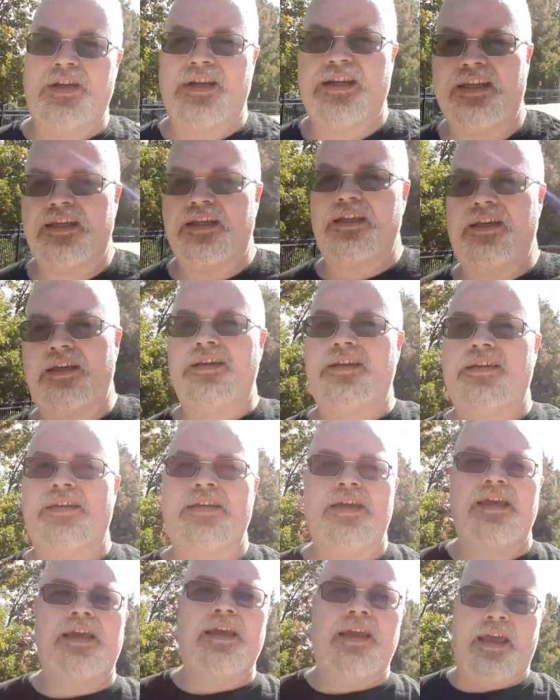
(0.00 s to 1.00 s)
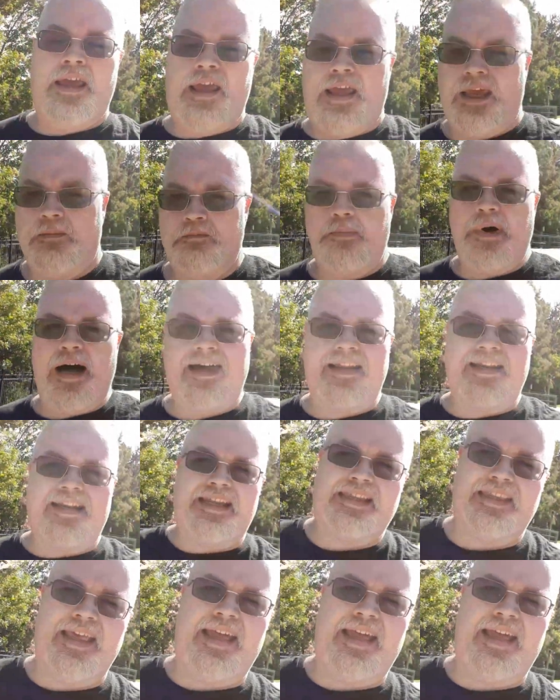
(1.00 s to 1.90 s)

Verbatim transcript: He embodied